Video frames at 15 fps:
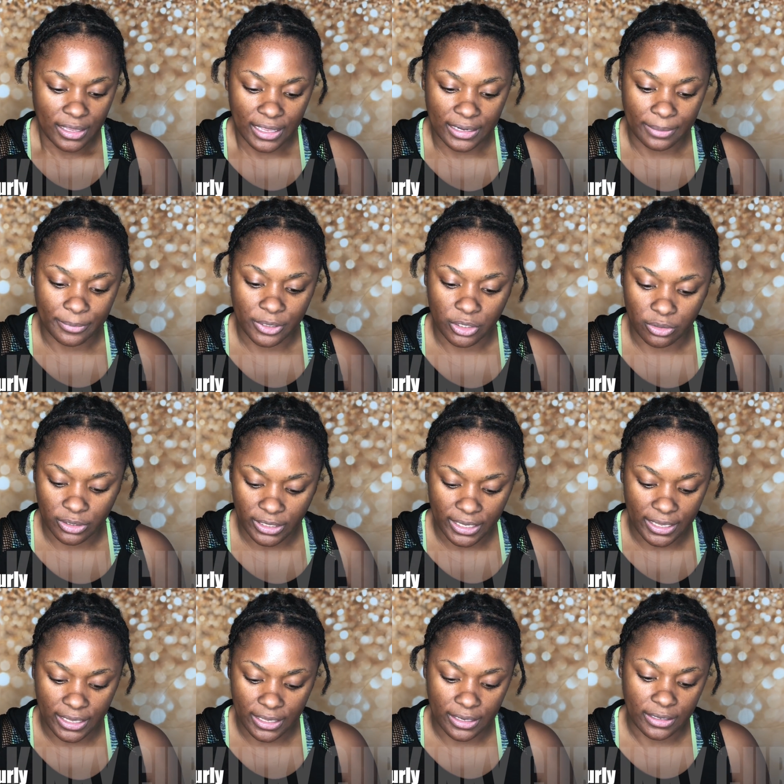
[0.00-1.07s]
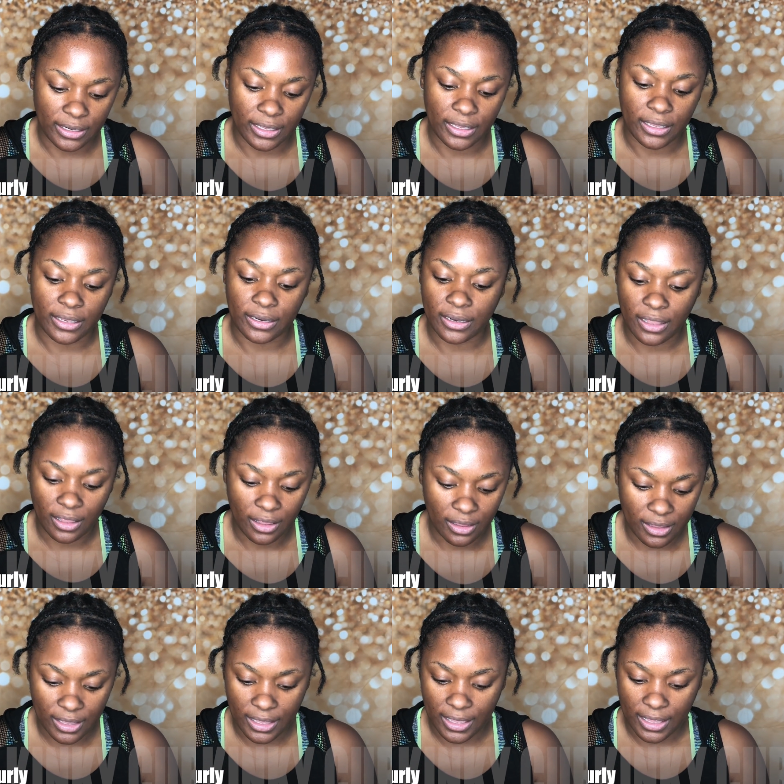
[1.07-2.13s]
And I'm gonna go ahead and
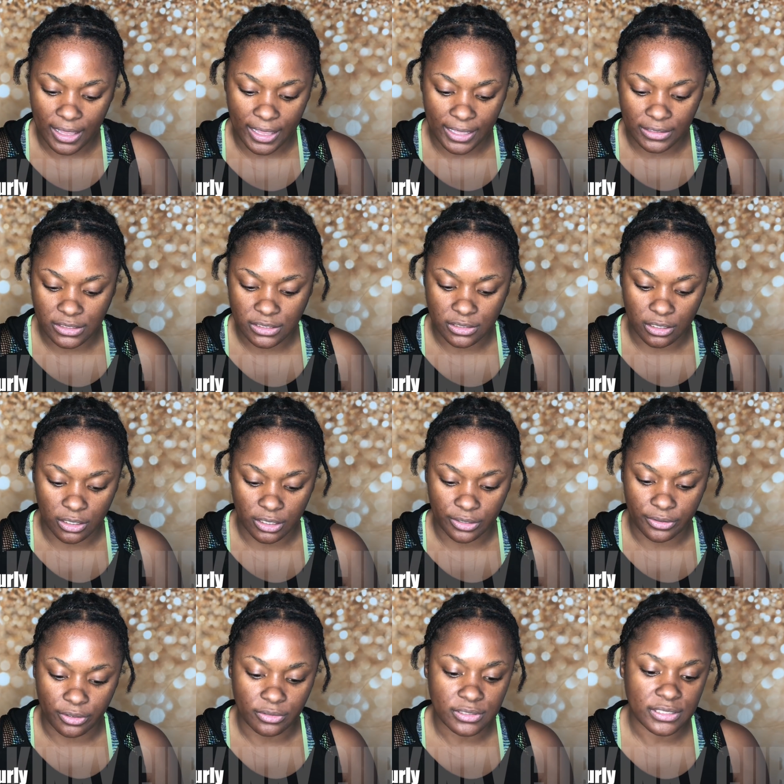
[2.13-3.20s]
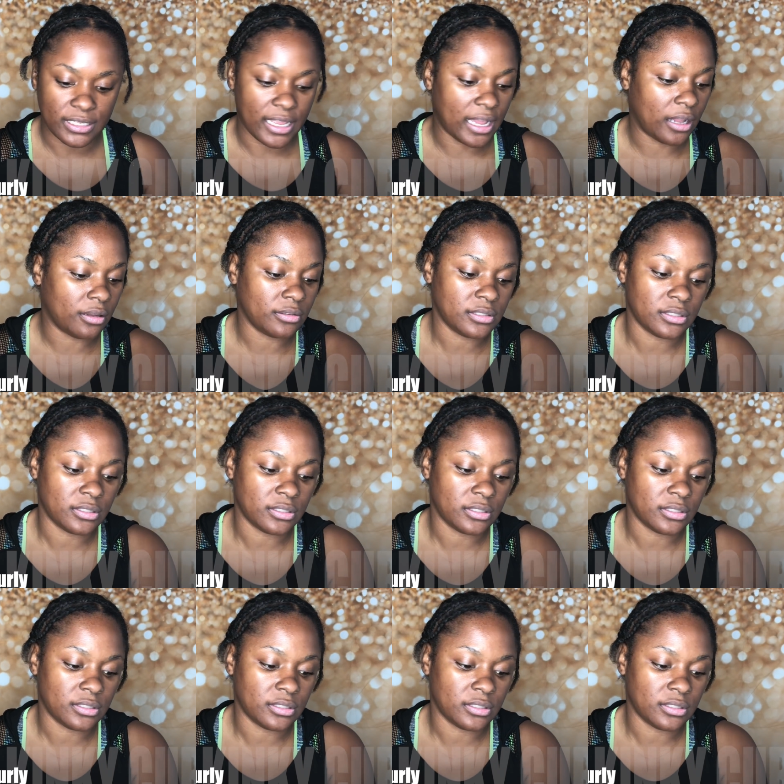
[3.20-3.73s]
install those now.